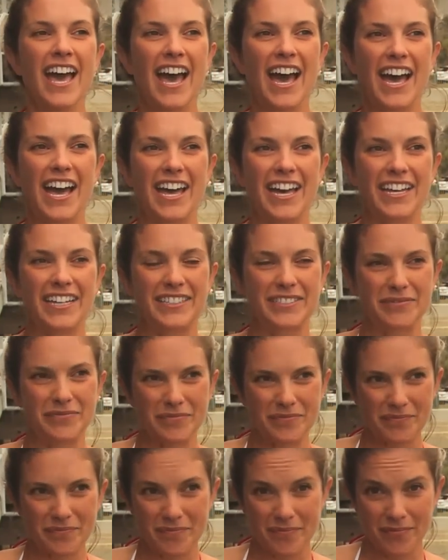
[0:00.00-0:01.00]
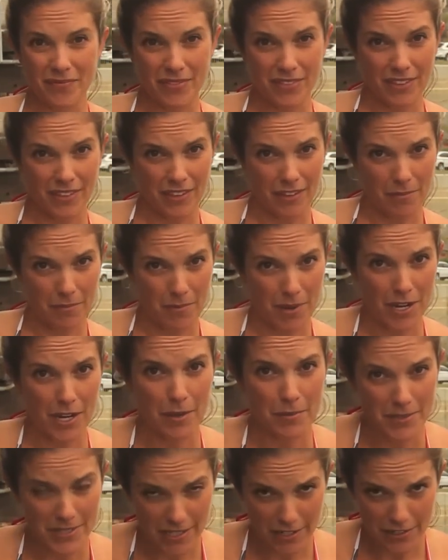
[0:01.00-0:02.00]
My
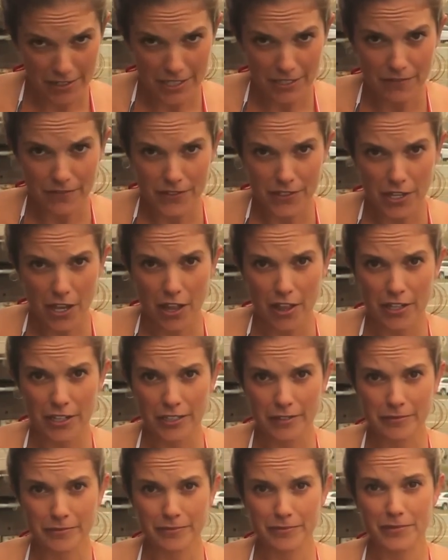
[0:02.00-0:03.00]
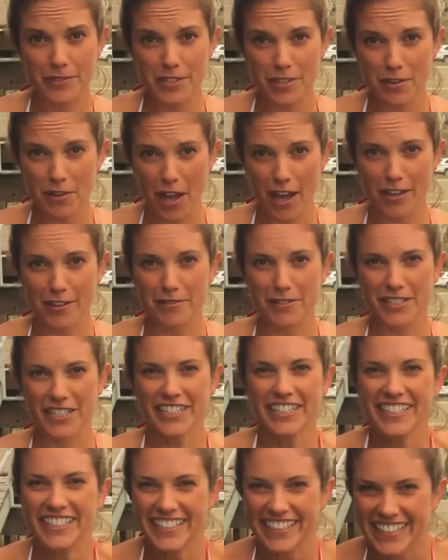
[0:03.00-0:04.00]
name is Sarah Tiefenthaler with
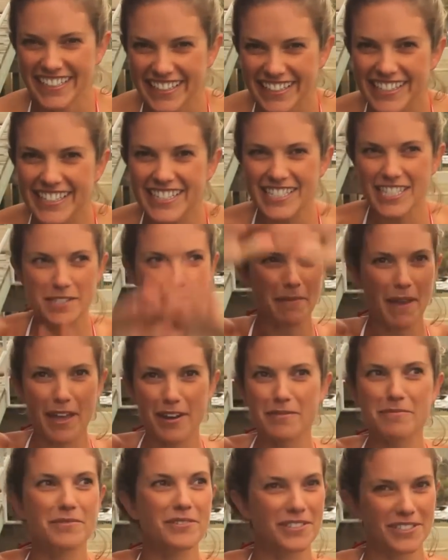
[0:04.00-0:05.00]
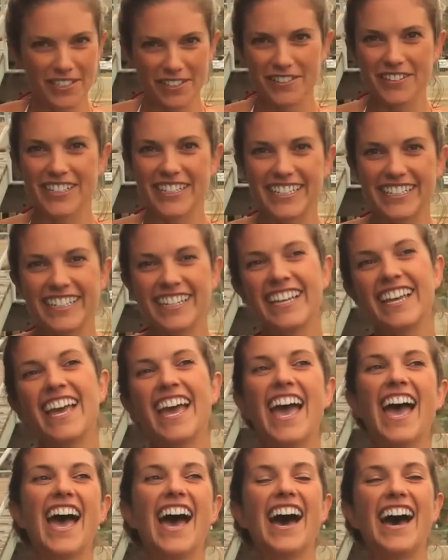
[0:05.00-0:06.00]
Yogaqua. This is Paddleboard Yoga.
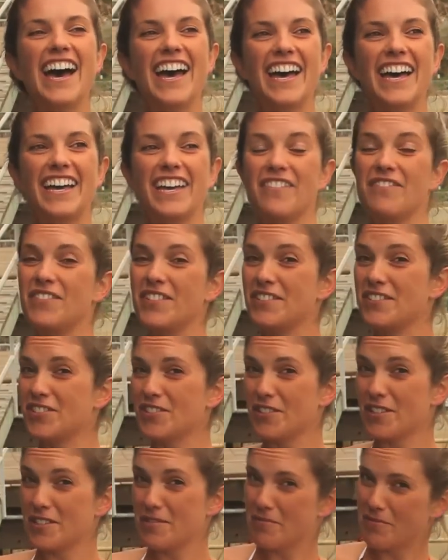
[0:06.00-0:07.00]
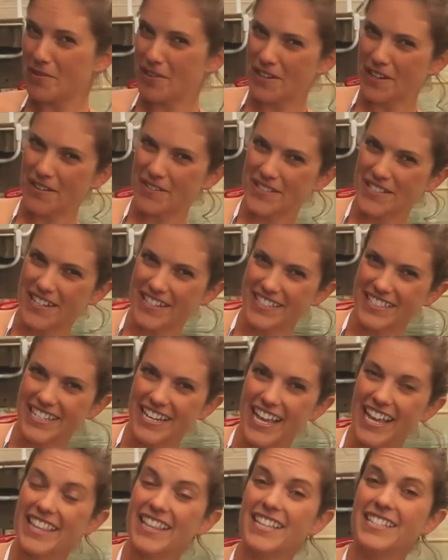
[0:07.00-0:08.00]
If you enjoyed the board I was on
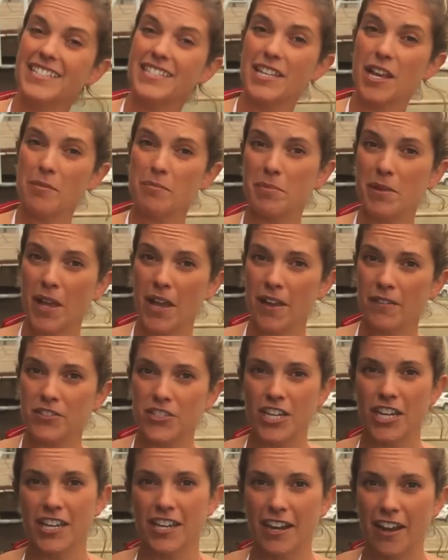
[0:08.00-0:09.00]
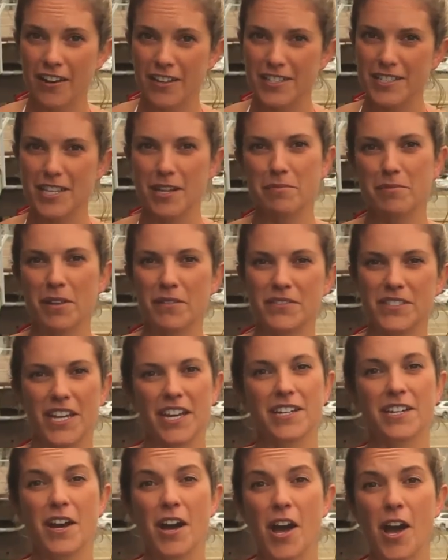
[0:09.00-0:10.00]
today, that's Suplove. Check it out at
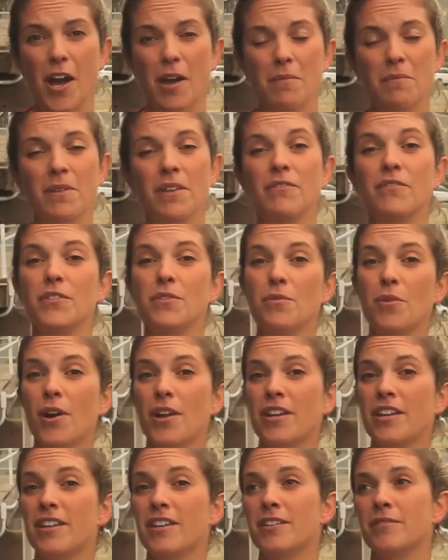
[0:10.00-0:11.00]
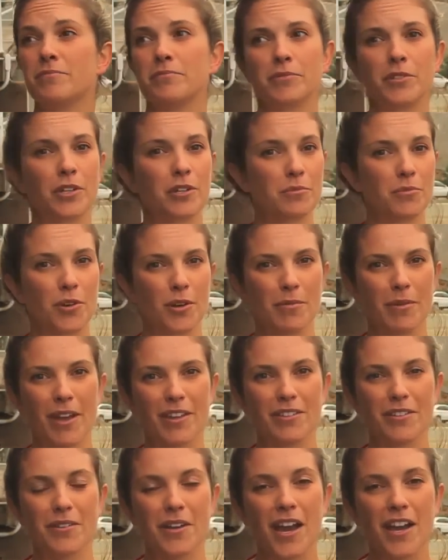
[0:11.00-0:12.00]
suplove.com. If you want to learn more
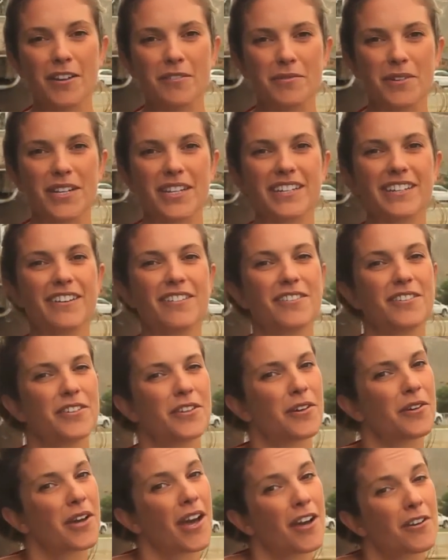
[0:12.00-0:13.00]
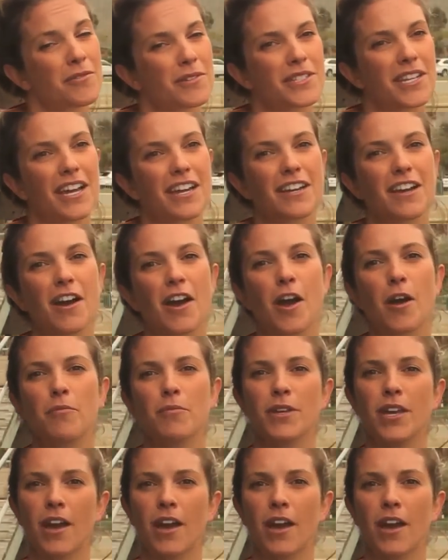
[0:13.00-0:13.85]
about Yogaqua, go to yogaqua.com.